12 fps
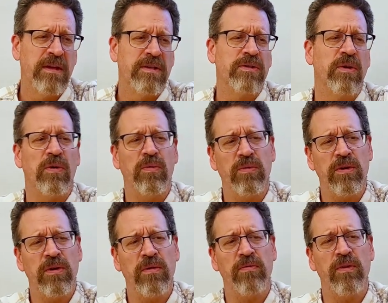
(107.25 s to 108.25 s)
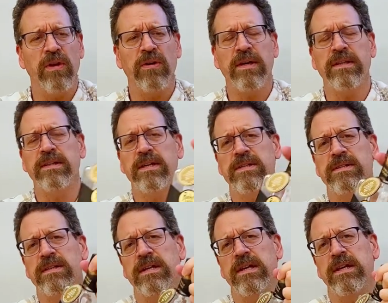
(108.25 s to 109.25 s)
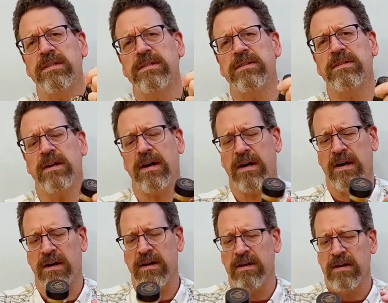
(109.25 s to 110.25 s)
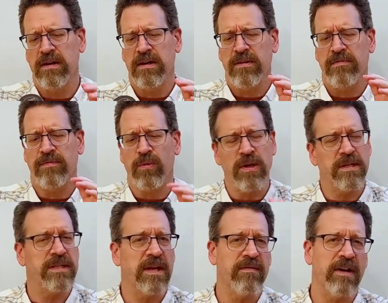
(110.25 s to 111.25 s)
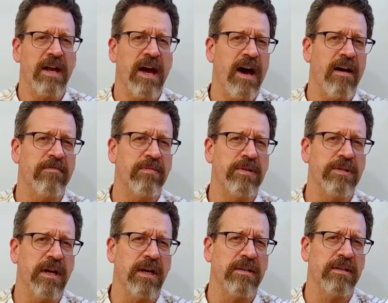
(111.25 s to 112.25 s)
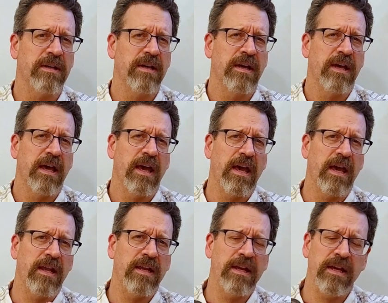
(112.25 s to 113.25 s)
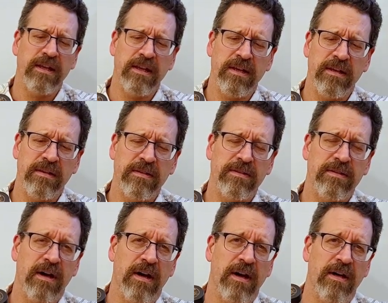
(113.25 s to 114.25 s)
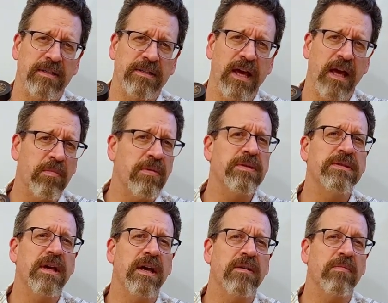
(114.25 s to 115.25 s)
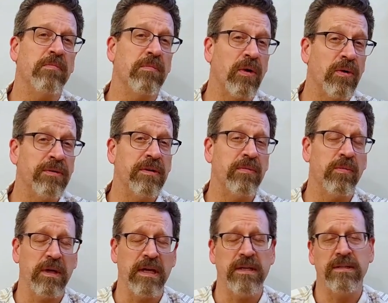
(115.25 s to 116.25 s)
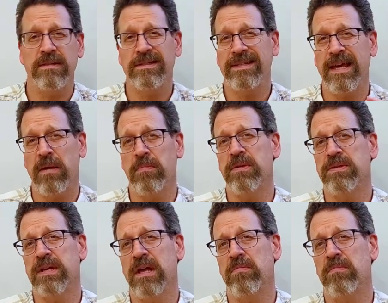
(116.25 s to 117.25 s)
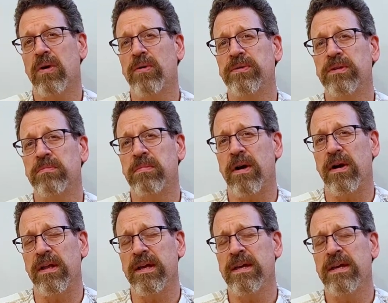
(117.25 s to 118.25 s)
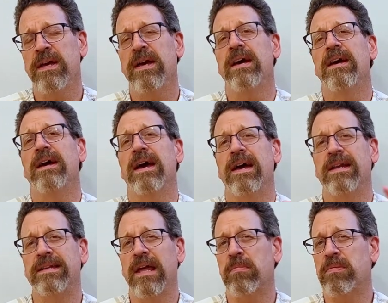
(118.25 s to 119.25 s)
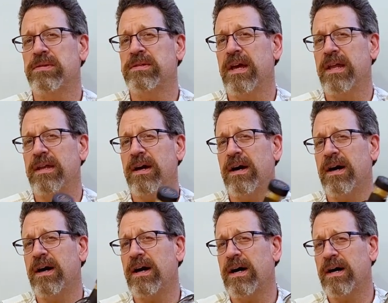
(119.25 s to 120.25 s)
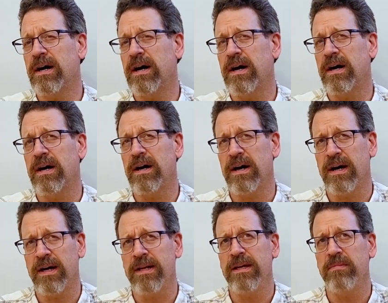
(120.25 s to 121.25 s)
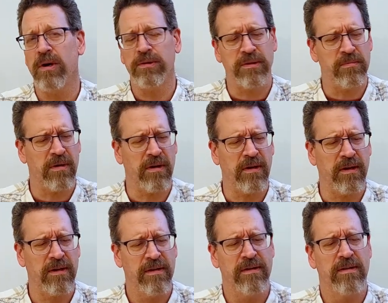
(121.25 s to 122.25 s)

So, you know, if we look at this, it's 47.5%, and it is 10% malted wheat, 10% malted barley, and 10% honey malted barley,